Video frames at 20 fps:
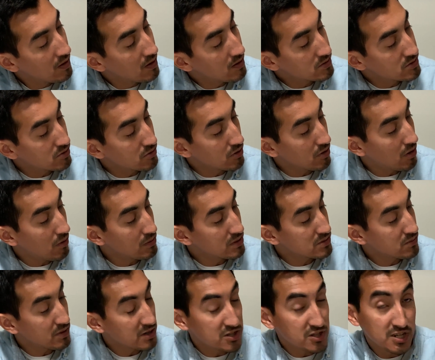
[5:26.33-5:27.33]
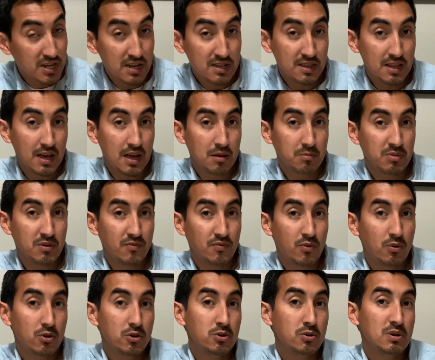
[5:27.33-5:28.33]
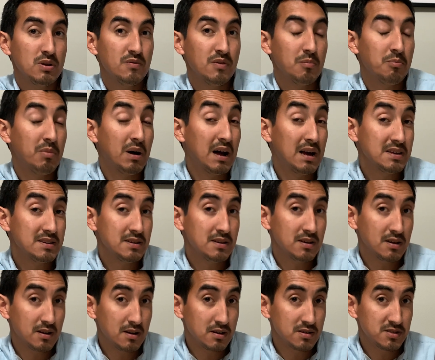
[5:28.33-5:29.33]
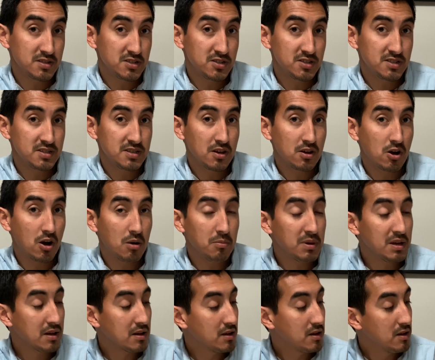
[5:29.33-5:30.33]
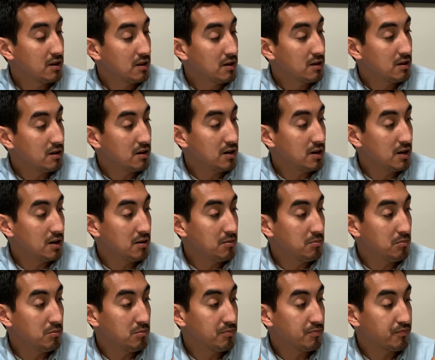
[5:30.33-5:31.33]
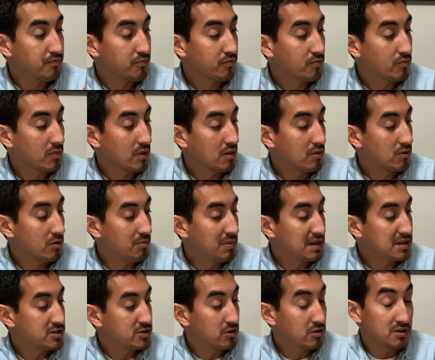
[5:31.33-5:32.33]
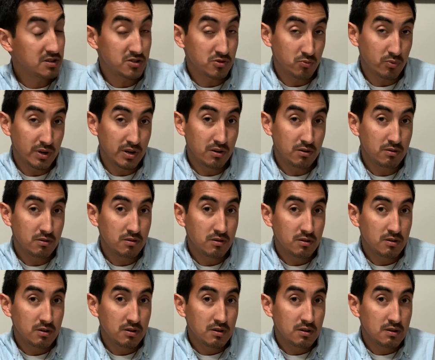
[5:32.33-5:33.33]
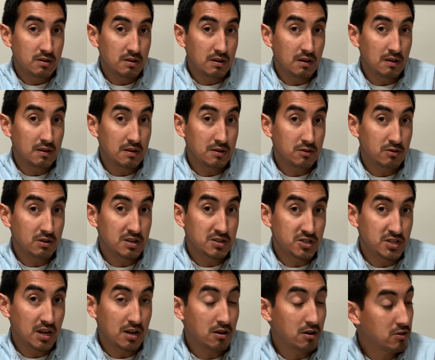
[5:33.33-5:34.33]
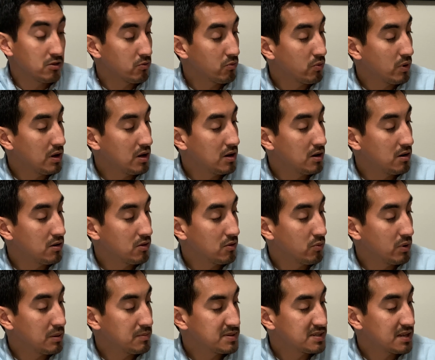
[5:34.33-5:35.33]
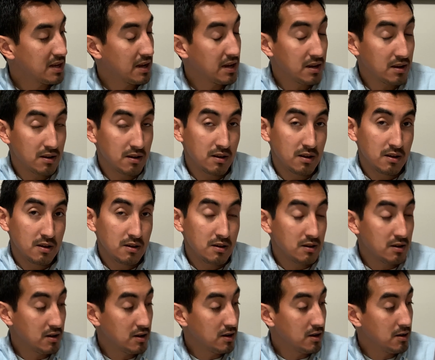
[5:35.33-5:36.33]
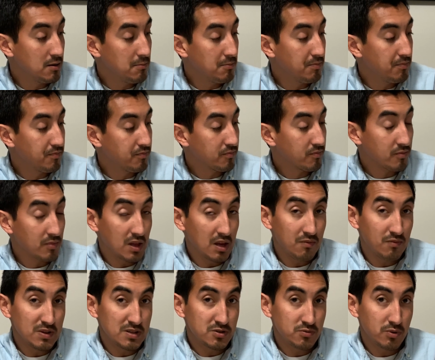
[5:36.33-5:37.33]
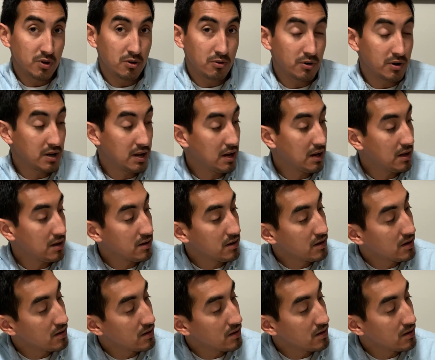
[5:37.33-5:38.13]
So you always want to check that before you even buy a CGC comic, to make sure it's real. And you can check on the website if it's real or not.